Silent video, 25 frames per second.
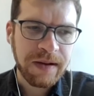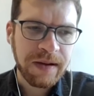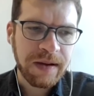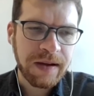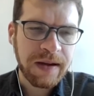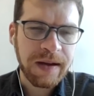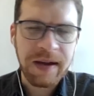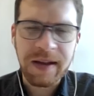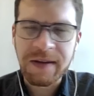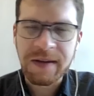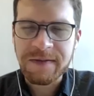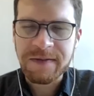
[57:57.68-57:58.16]

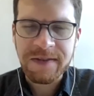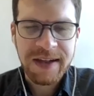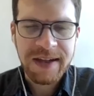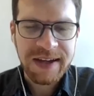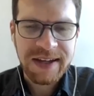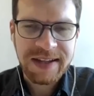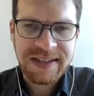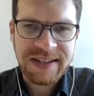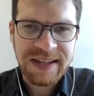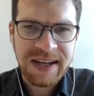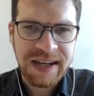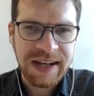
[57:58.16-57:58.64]
and
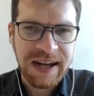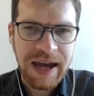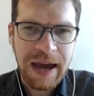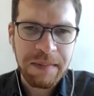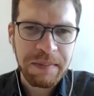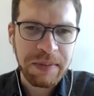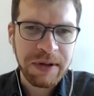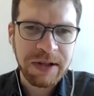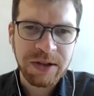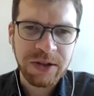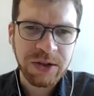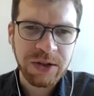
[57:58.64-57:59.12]
things that
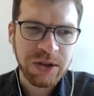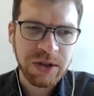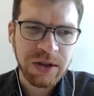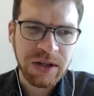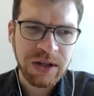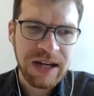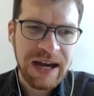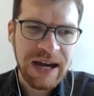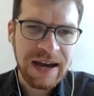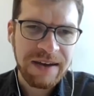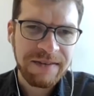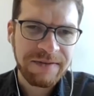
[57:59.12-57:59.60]
happen to your
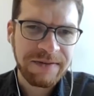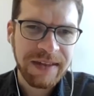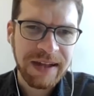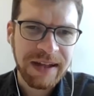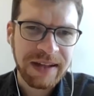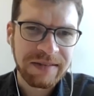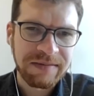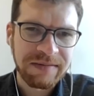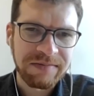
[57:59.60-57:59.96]
life that